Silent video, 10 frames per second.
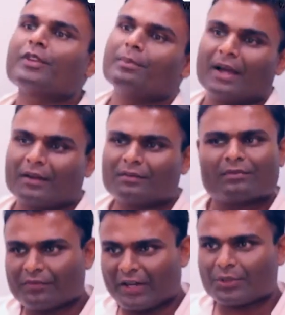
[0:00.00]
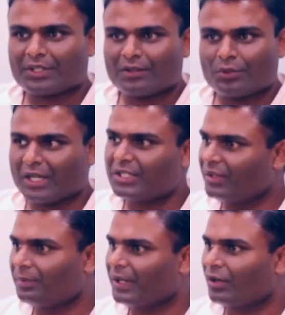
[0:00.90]
feedback. You guys
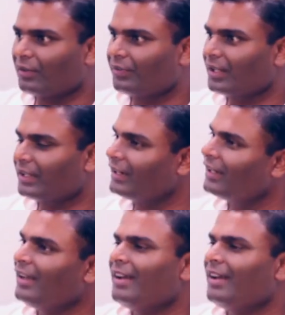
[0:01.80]
feel pretty confident in that?